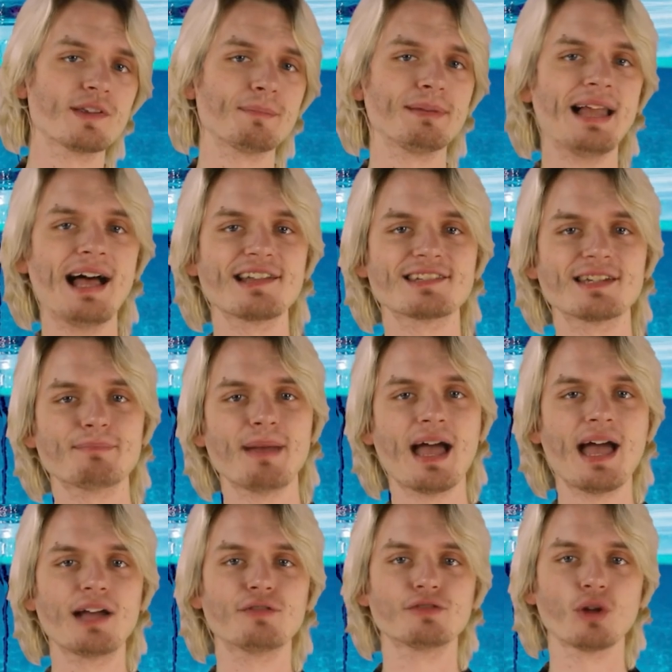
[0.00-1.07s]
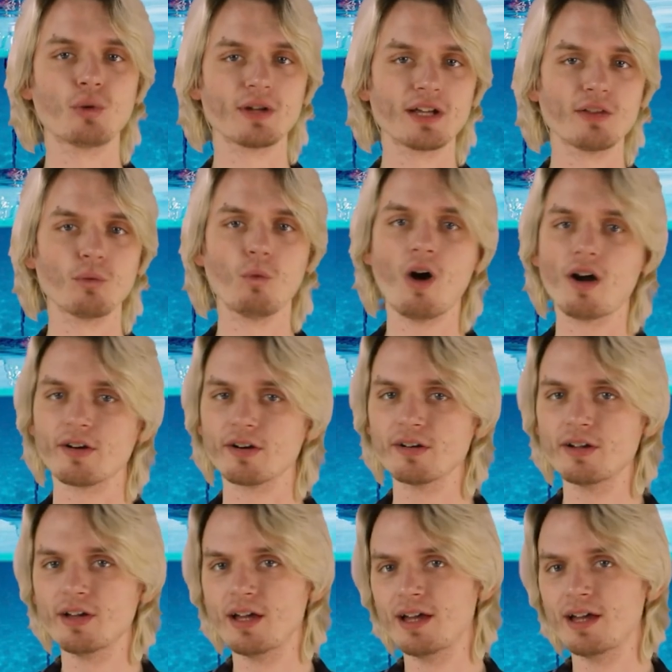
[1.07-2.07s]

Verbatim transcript: was a plastic bag floating in the water.